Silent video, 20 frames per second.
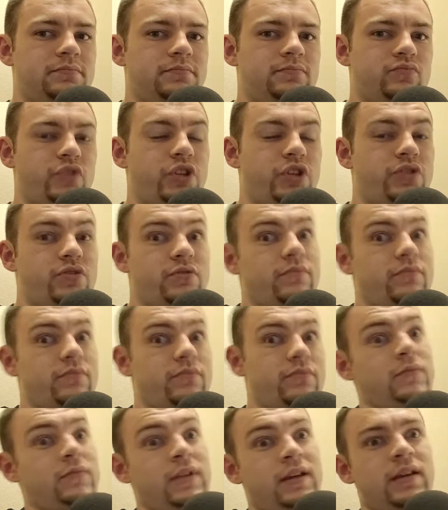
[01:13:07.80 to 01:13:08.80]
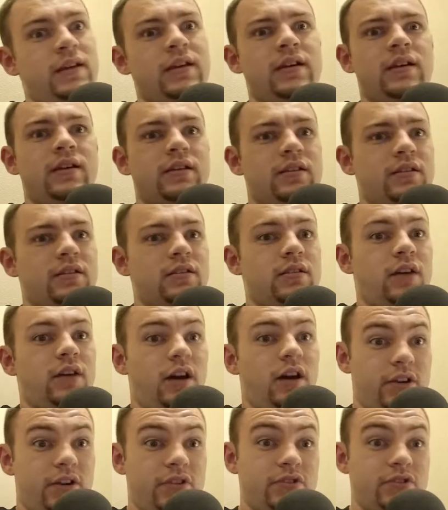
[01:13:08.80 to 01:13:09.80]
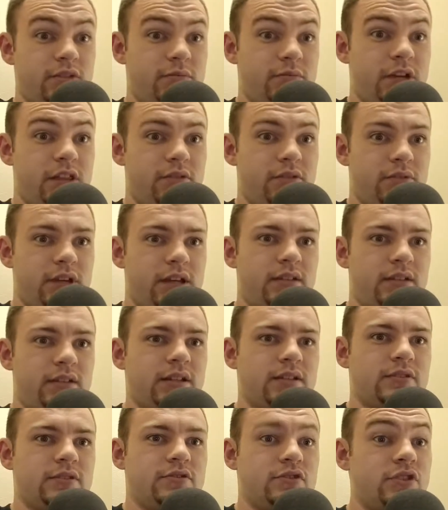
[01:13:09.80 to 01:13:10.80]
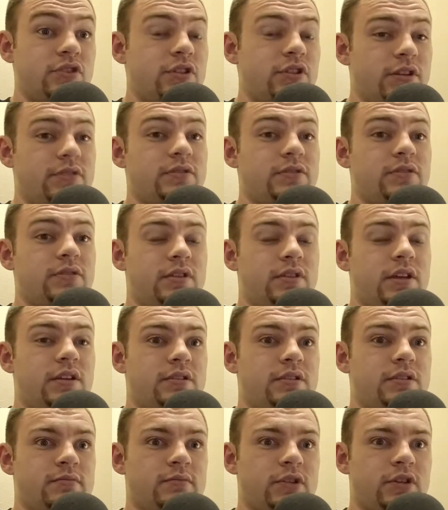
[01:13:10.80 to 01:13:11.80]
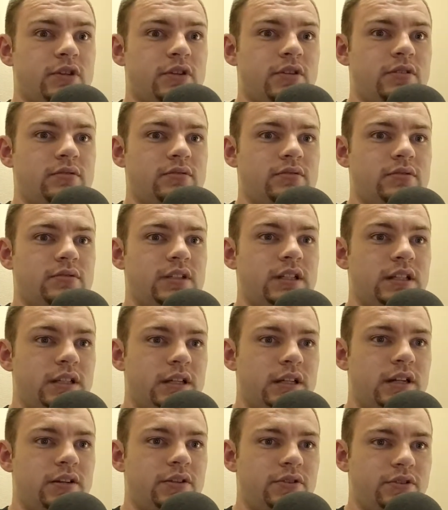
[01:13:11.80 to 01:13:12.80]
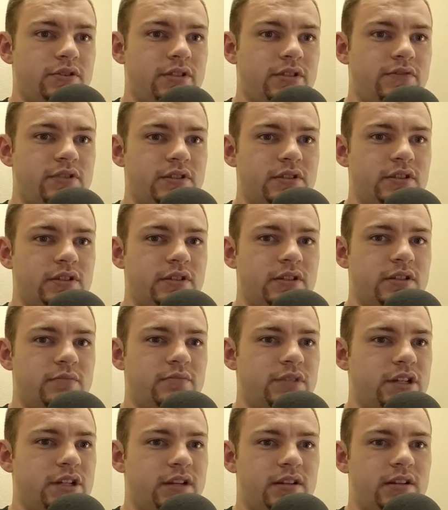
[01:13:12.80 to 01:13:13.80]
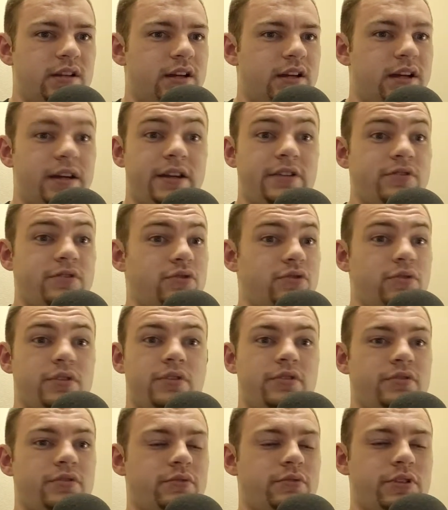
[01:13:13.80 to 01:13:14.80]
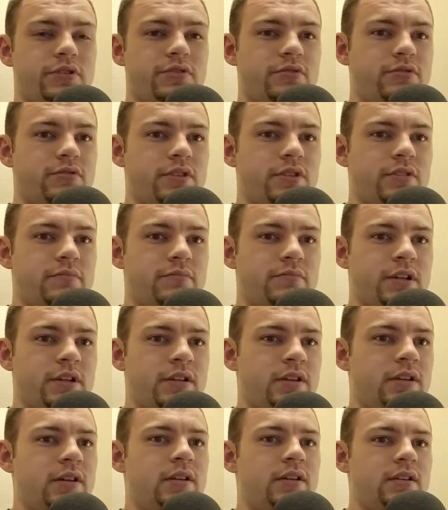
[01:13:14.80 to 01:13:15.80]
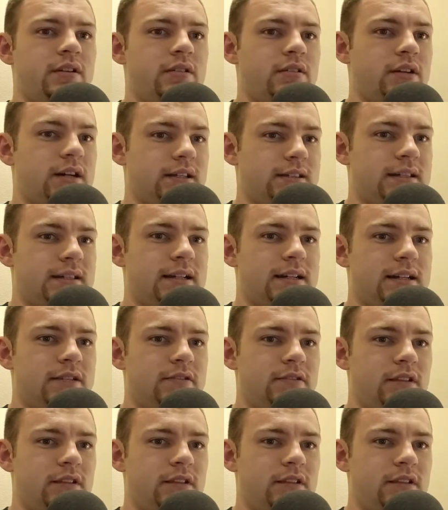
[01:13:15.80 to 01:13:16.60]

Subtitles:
Which, honestly, by the way, like, she does good ASMR, and a lot of her stuff is good, but I enjoy her Twitch stream a lot.